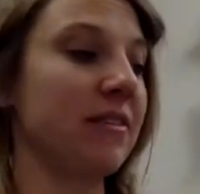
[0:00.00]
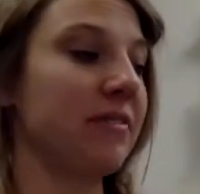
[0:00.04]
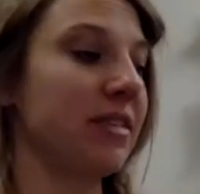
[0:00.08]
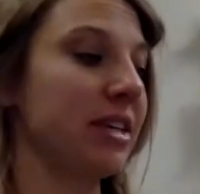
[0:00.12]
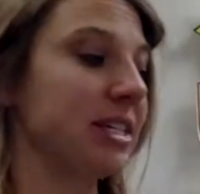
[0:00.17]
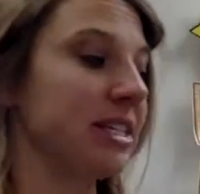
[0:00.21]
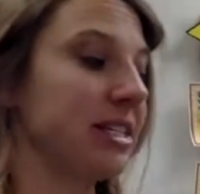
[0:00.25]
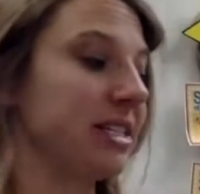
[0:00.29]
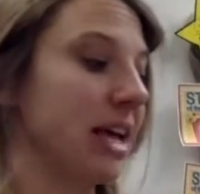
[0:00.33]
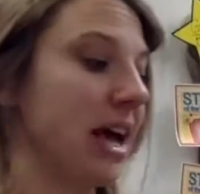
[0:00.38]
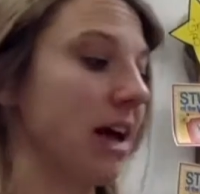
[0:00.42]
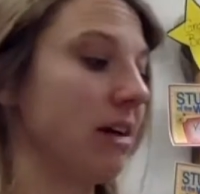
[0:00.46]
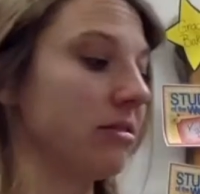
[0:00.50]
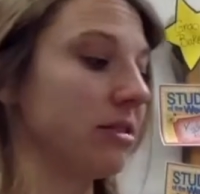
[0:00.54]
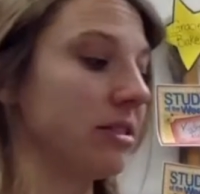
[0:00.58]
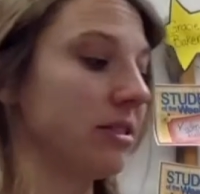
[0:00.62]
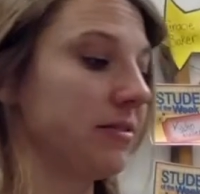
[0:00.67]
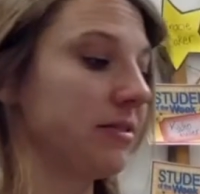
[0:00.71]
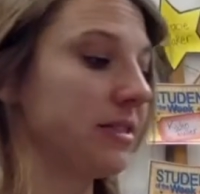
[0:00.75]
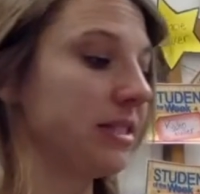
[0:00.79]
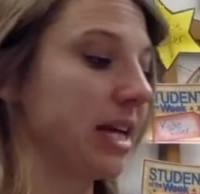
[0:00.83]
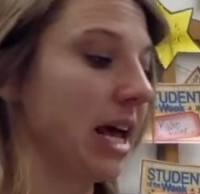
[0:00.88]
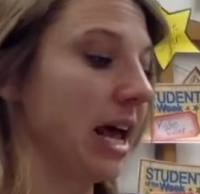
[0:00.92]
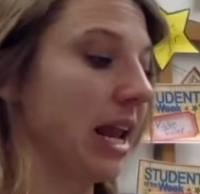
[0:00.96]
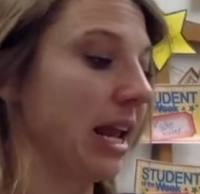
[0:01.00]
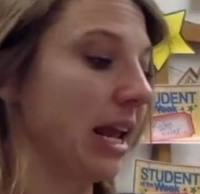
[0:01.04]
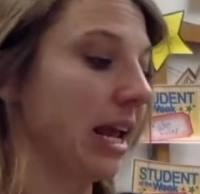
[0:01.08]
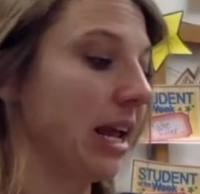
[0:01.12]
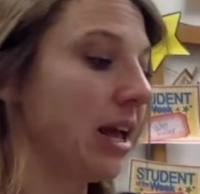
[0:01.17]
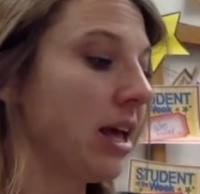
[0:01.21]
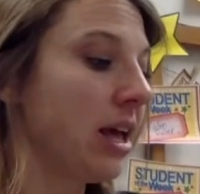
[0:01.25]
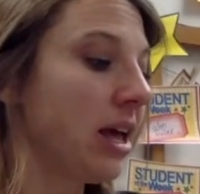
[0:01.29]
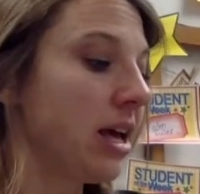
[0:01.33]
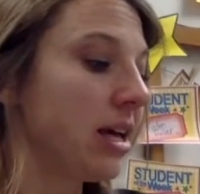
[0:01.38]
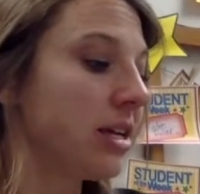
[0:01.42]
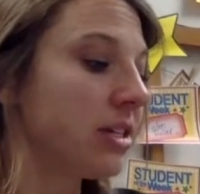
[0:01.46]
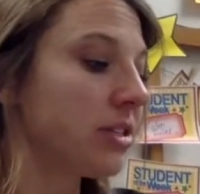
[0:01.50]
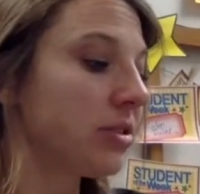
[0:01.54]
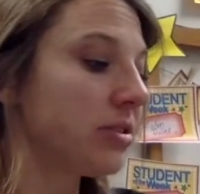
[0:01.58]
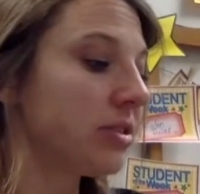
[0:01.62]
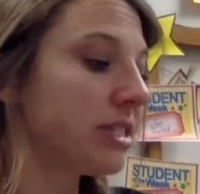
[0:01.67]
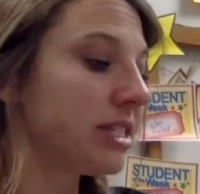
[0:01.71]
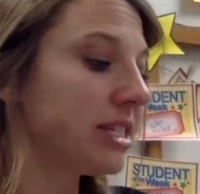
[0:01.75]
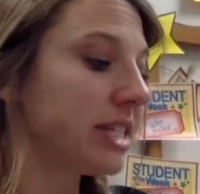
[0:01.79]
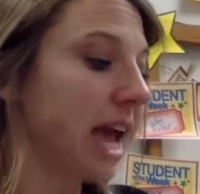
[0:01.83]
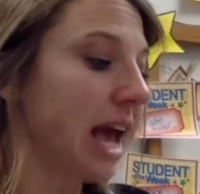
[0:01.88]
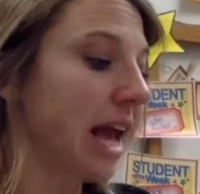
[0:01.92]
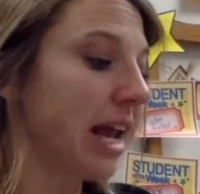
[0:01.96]
of the sounds of setting. So
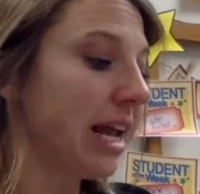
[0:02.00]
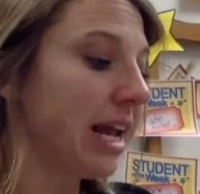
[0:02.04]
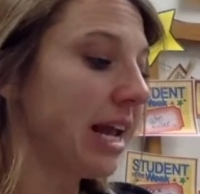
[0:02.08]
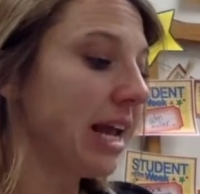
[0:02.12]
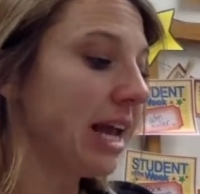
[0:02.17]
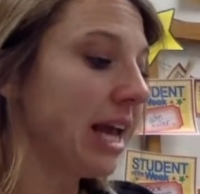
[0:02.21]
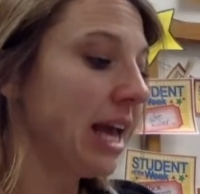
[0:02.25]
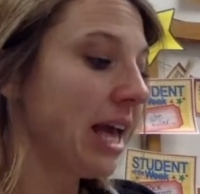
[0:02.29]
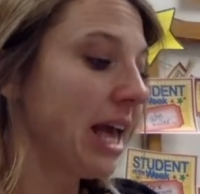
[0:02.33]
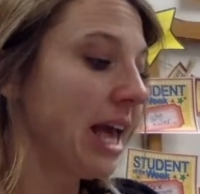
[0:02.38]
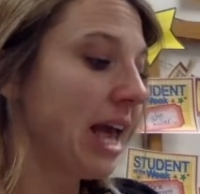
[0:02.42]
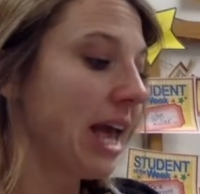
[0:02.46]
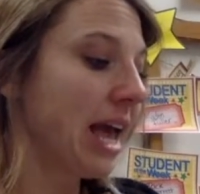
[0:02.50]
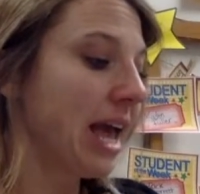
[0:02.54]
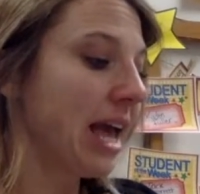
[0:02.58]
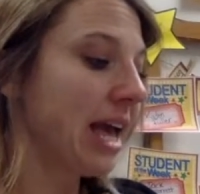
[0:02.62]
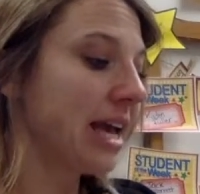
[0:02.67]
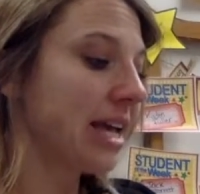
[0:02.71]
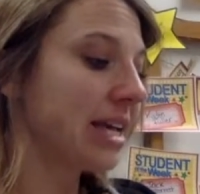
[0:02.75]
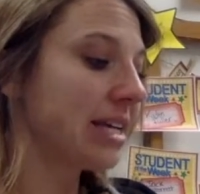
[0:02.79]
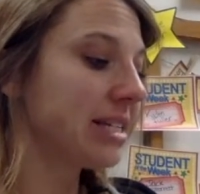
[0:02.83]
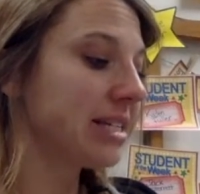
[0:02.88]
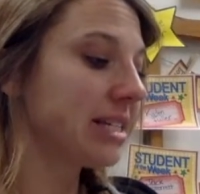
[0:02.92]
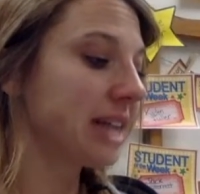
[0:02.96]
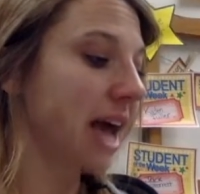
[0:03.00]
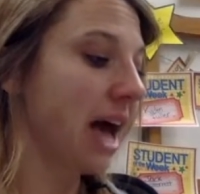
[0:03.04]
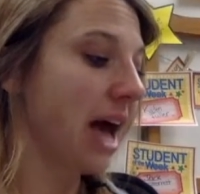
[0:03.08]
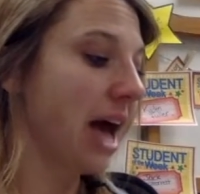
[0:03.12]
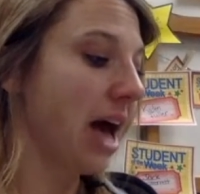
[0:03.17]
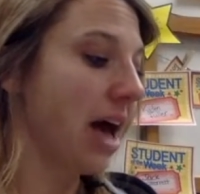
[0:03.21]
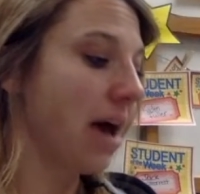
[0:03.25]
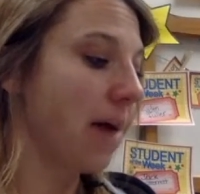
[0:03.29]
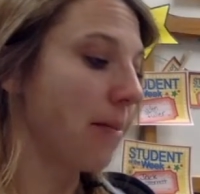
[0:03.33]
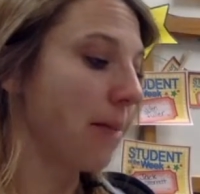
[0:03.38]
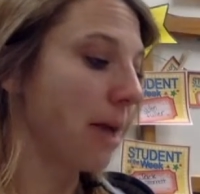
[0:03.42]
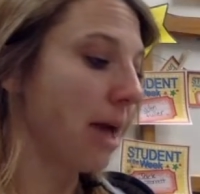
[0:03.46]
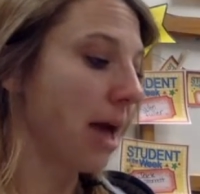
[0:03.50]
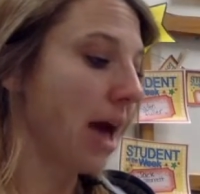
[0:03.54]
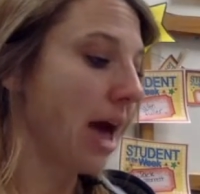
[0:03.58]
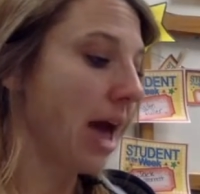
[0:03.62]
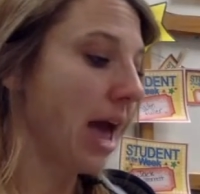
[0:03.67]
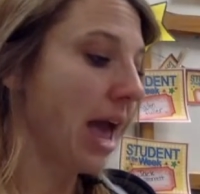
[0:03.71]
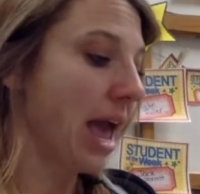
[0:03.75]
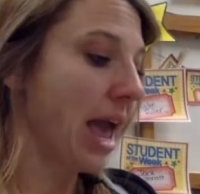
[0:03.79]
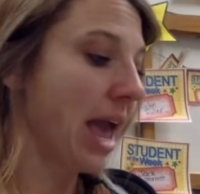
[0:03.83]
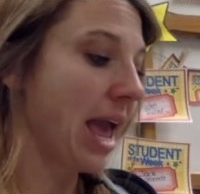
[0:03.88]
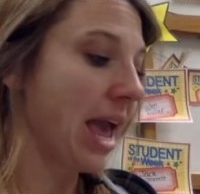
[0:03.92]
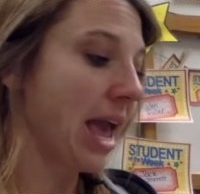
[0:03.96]
setting is
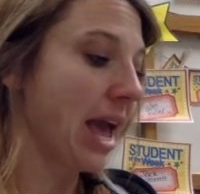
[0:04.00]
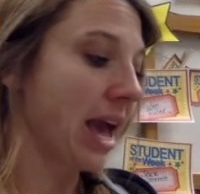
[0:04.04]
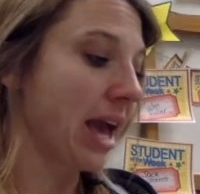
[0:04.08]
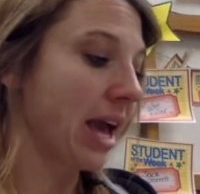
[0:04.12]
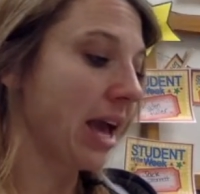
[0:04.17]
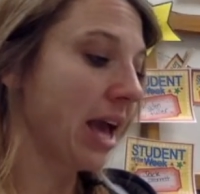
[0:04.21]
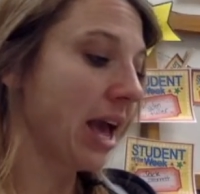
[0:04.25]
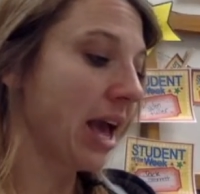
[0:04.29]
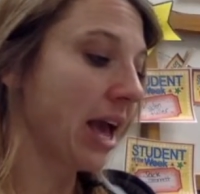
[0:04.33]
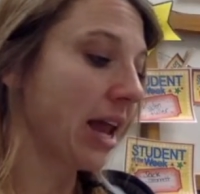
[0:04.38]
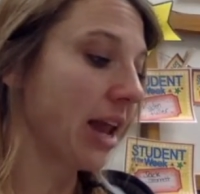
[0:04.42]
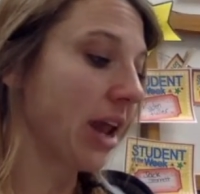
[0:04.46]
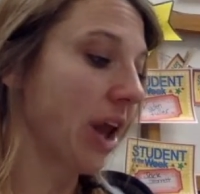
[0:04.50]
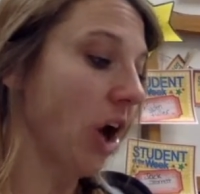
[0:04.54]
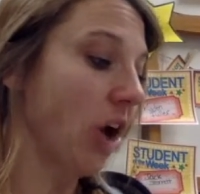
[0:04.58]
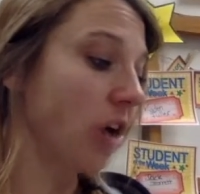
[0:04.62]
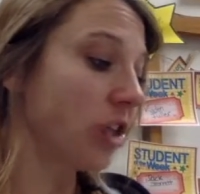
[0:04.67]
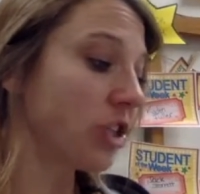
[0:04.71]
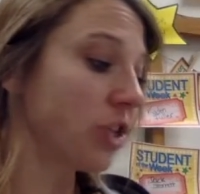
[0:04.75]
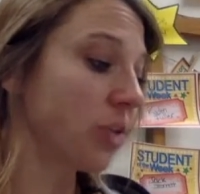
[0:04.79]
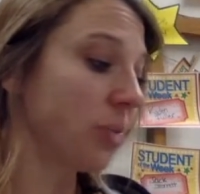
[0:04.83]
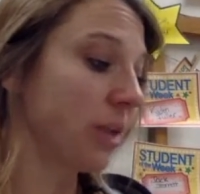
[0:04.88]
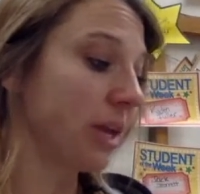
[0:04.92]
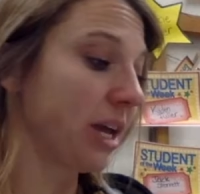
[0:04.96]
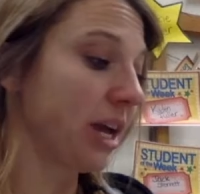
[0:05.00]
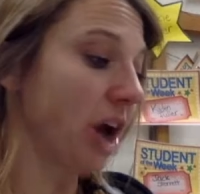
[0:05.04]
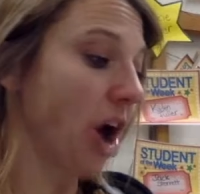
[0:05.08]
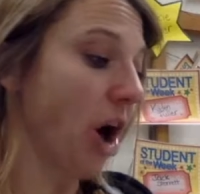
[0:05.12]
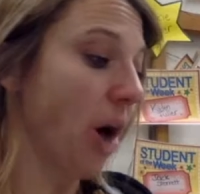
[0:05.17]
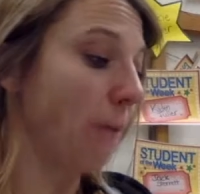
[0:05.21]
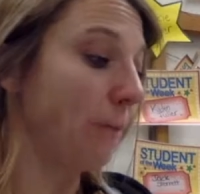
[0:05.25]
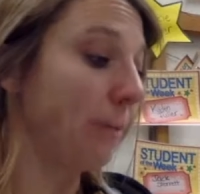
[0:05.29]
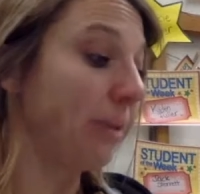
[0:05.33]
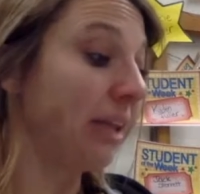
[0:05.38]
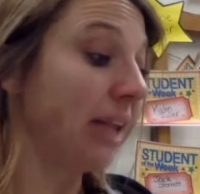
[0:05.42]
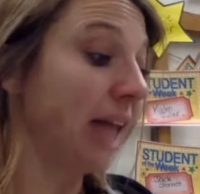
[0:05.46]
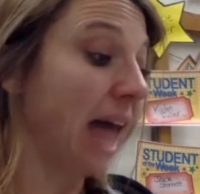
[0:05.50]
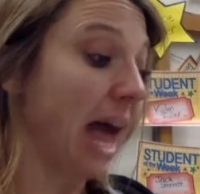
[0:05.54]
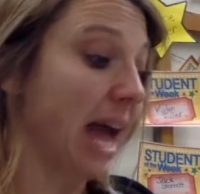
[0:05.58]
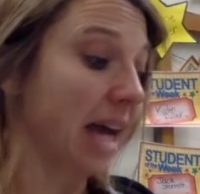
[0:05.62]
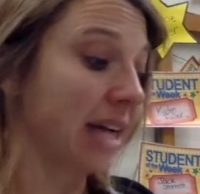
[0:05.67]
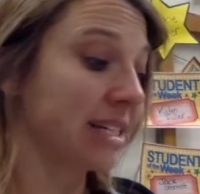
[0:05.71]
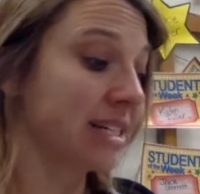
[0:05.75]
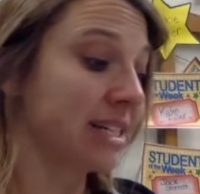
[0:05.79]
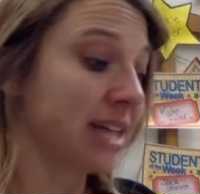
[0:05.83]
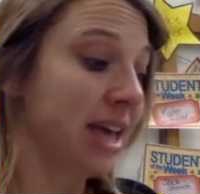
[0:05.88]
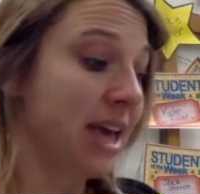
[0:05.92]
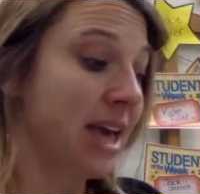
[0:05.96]
can also be
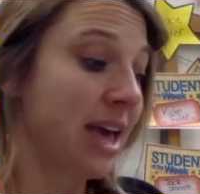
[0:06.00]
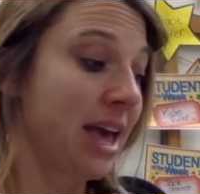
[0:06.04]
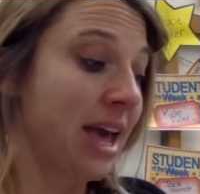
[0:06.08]
complex.